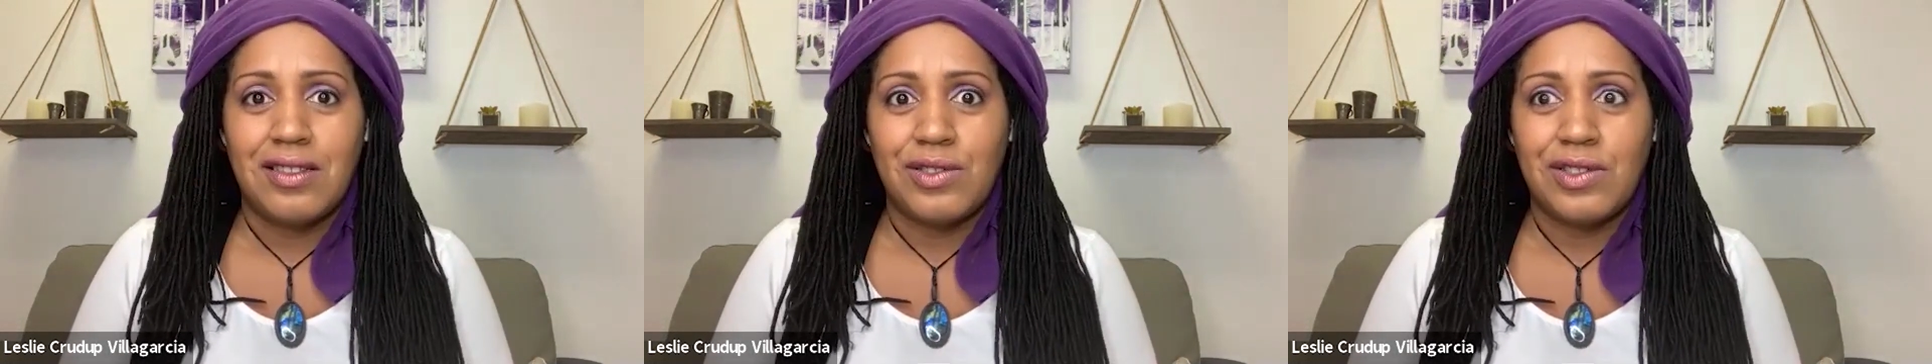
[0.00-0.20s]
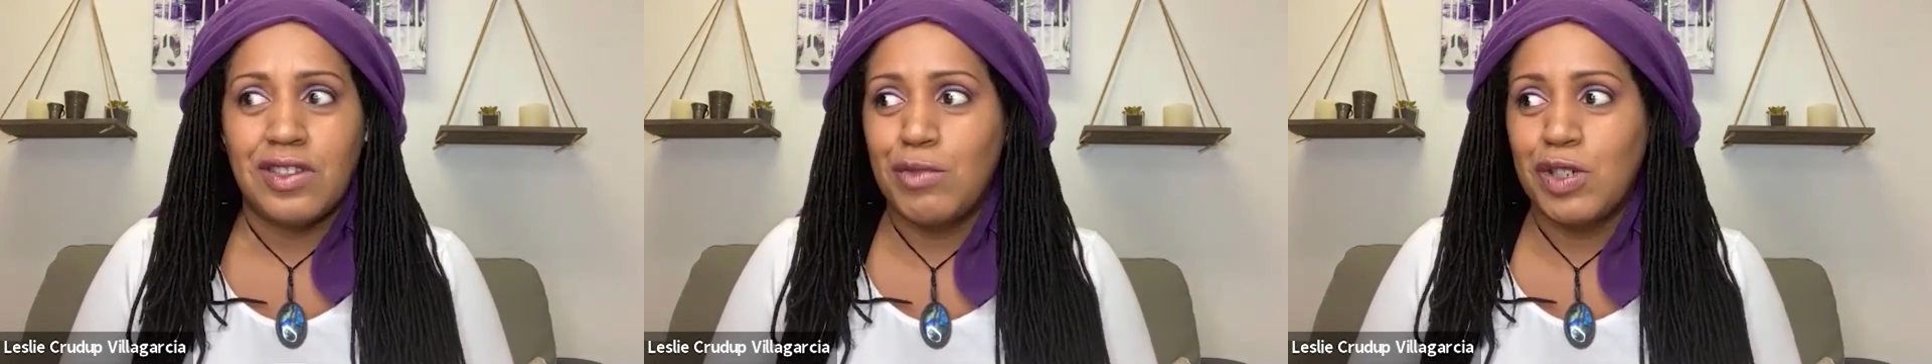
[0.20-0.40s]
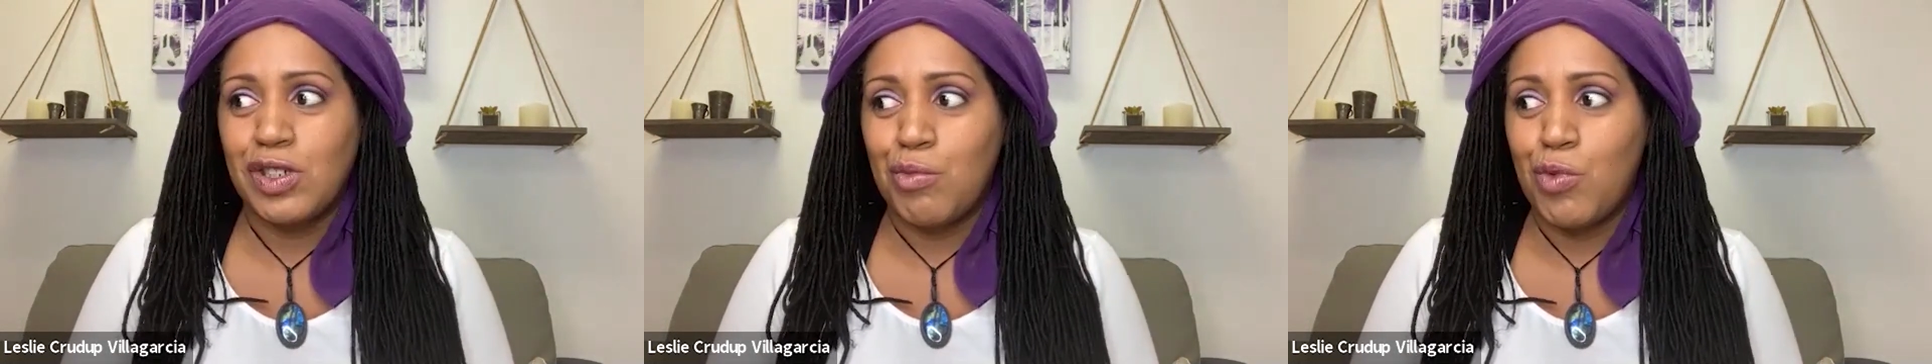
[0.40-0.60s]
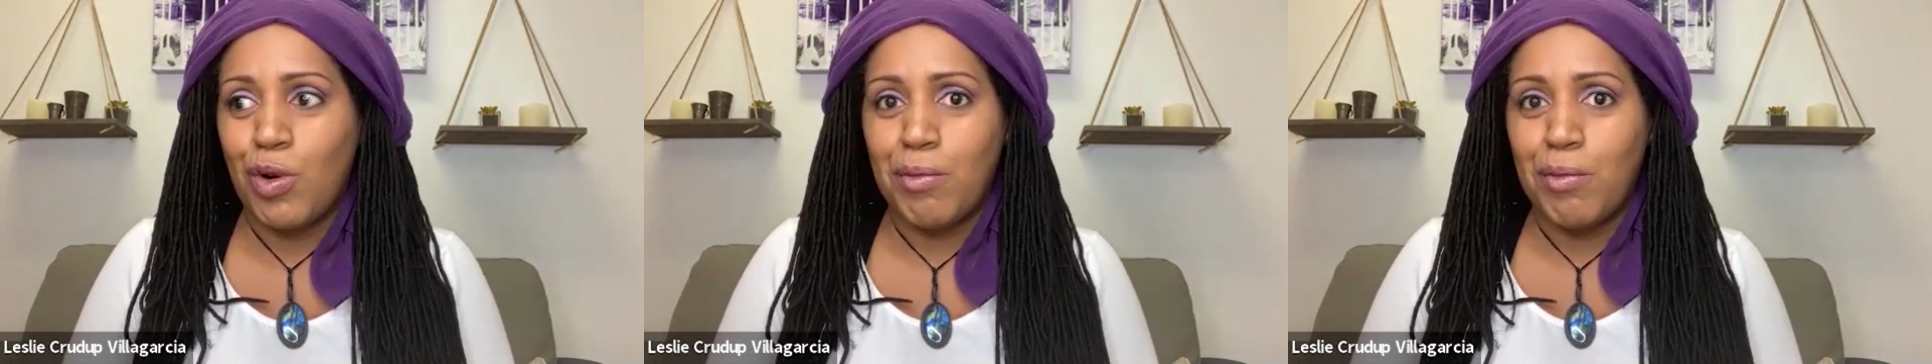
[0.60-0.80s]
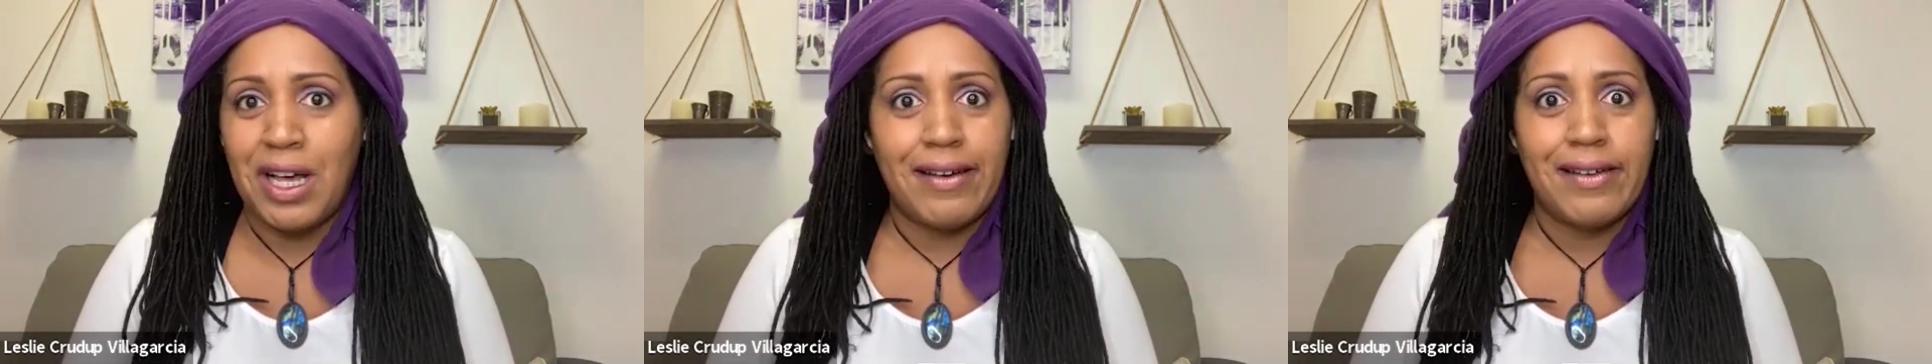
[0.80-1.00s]
there's so much
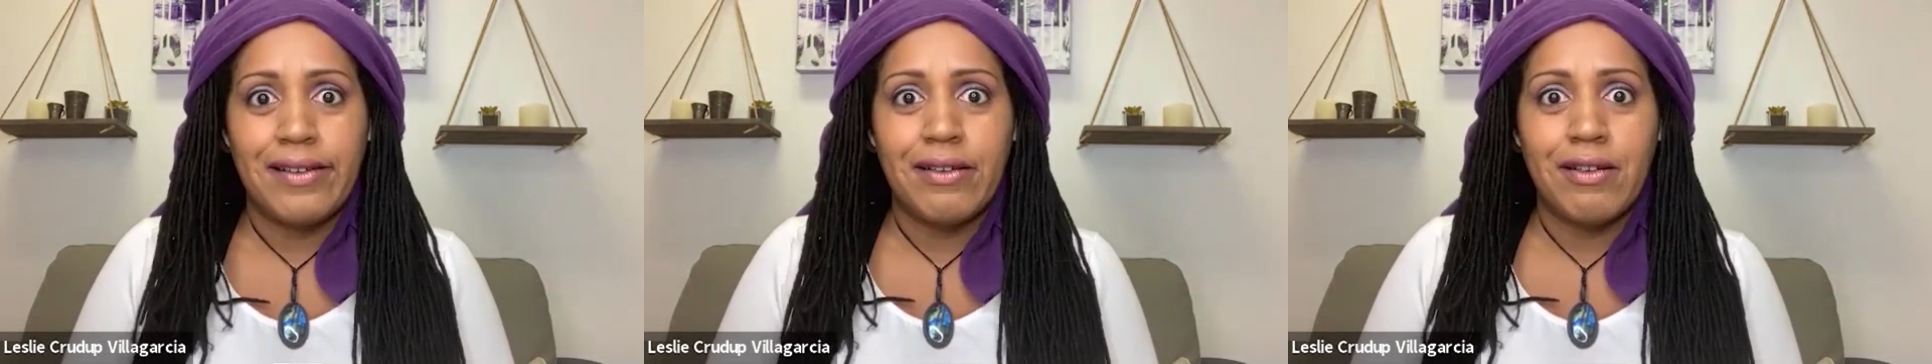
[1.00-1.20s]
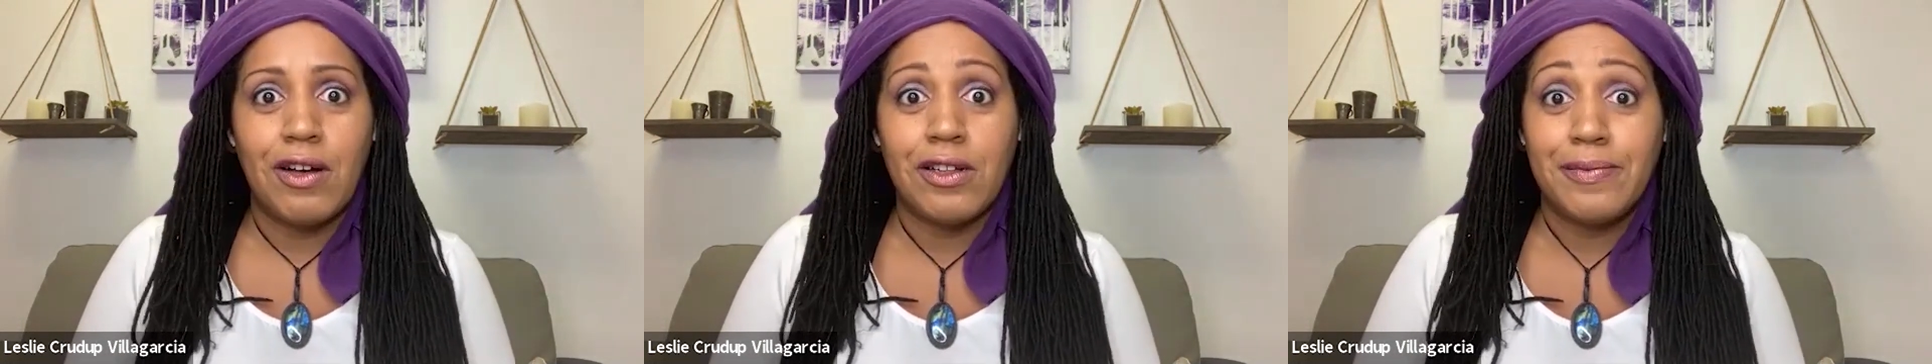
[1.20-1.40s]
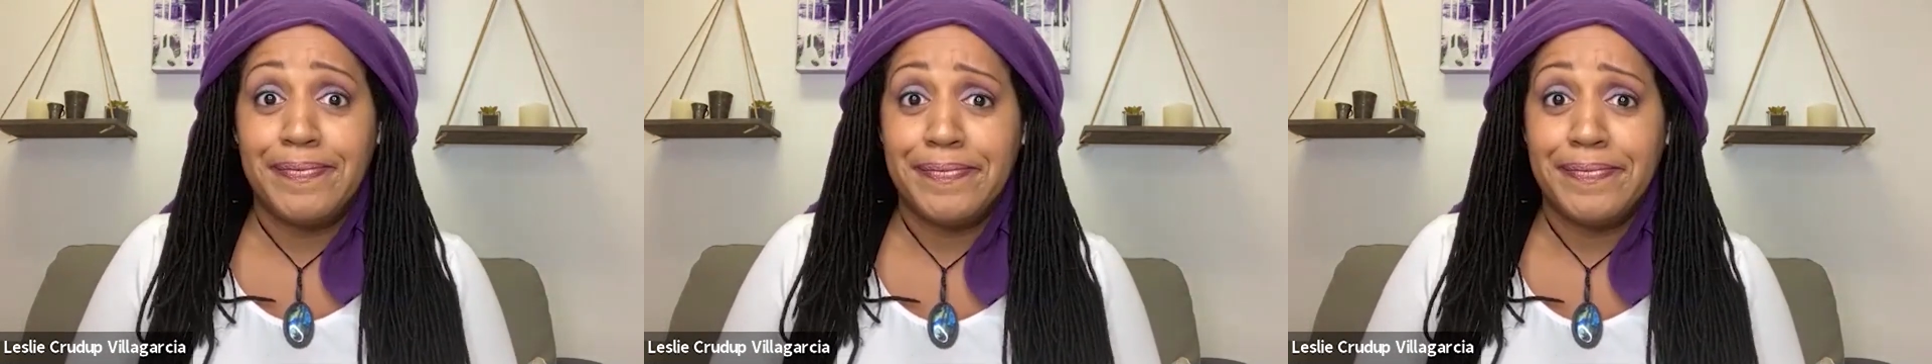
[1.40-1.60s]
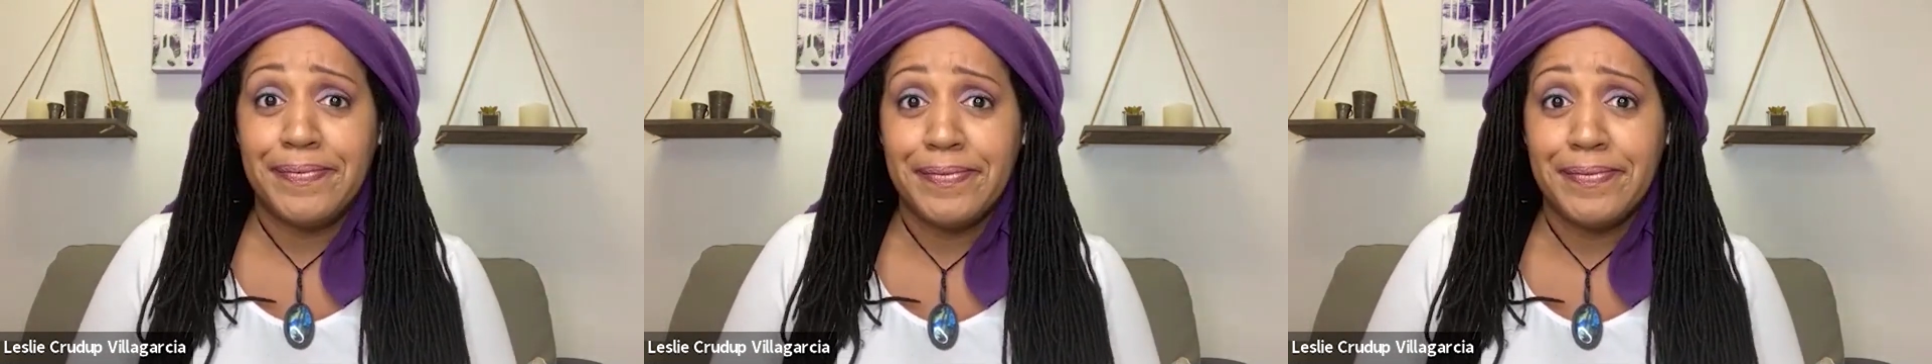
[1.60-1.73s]
more behind it all.